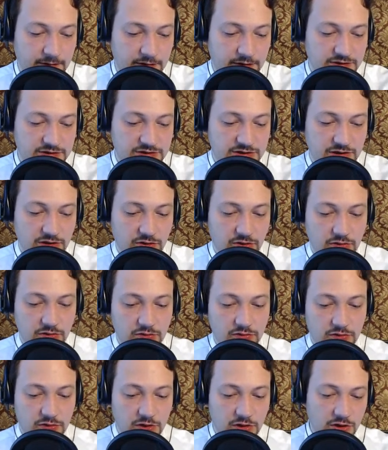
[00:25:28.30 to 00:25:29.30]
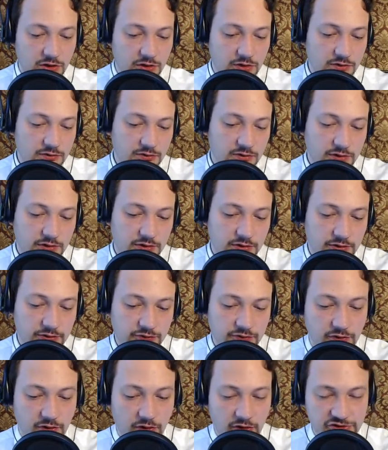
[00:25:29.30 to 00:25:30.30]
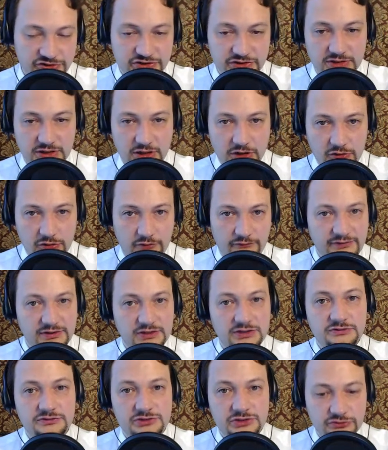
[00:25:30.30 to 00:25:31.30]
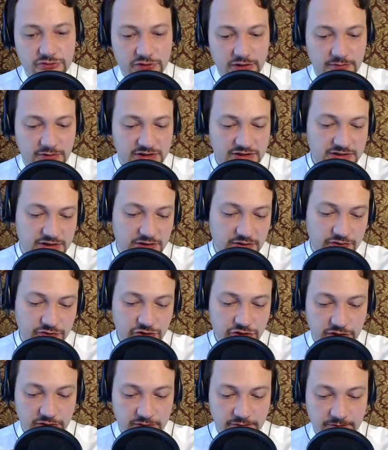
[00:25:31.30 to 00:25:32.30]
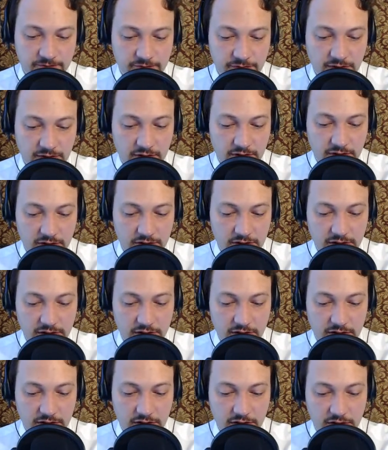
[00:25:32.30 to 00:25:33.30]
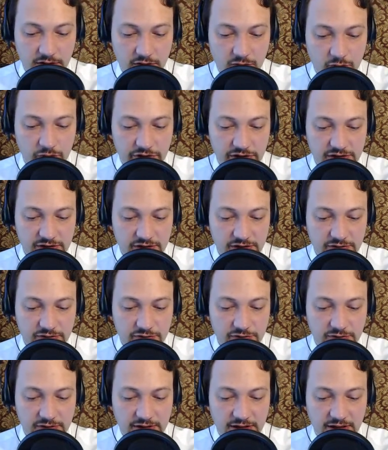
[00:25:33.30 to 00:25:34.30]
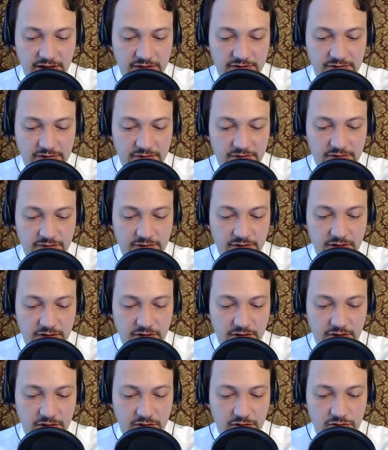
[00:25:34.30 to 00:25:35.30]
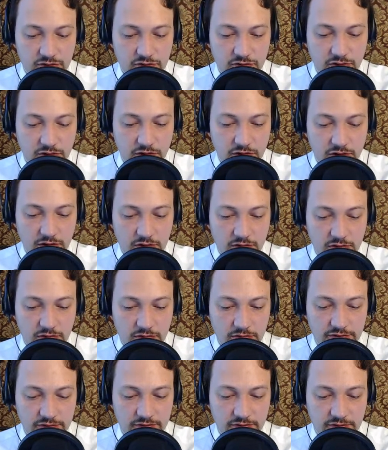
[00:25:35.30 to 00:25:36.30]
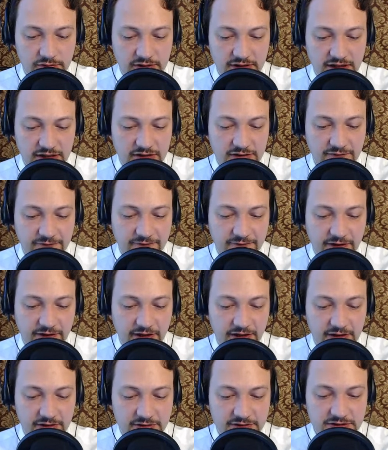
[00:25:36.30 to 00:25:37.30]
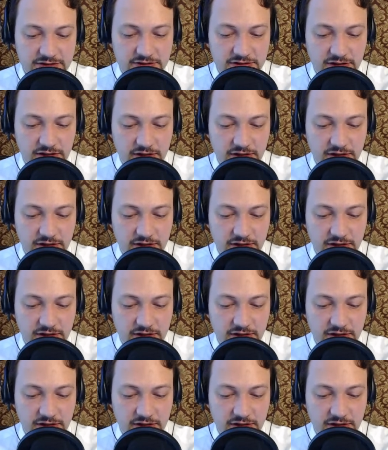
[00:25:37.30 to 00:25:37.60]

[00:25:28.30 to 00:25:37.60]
So to host our video streaming solution, we need to get the raw data files